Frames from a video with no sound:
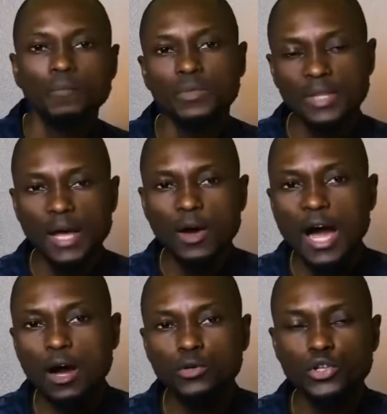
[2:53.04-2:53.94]
now
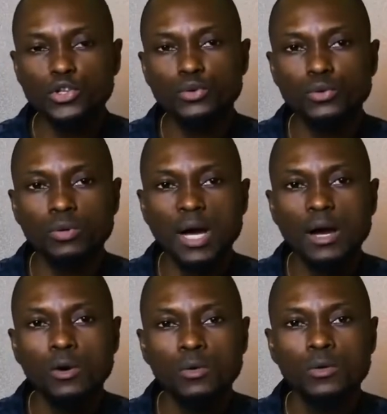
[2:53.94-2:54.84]
how do you
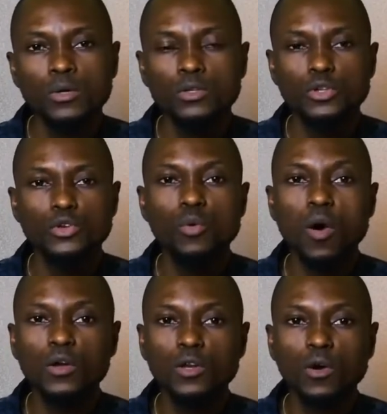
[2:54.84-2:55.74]

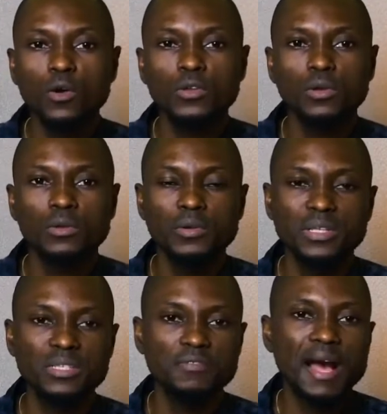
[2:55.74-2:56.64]
unlock
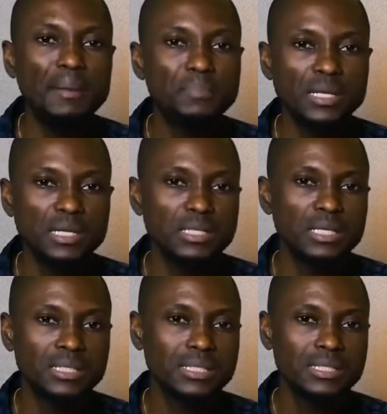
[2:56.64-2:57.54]
creative
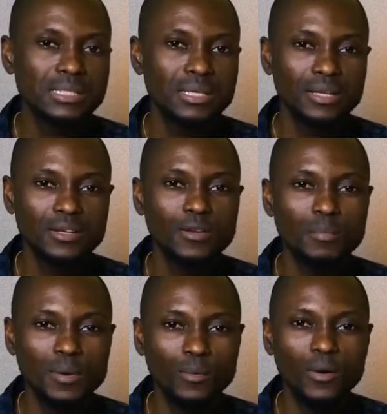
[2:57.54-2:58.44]
abilities?
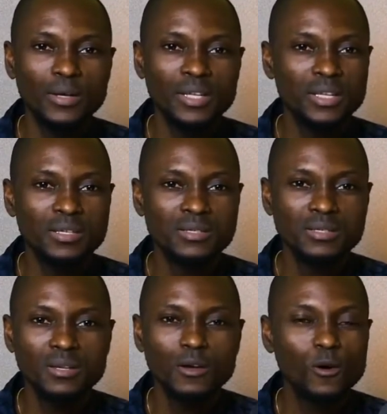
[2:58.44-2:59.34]
Number one is
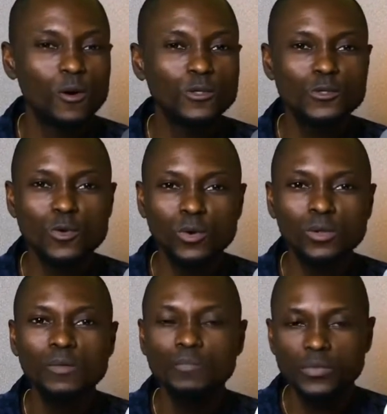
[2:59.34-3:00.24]

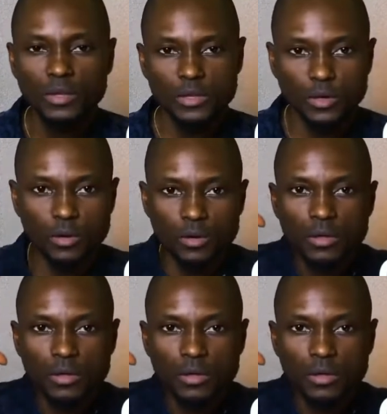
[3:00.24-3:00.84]
control your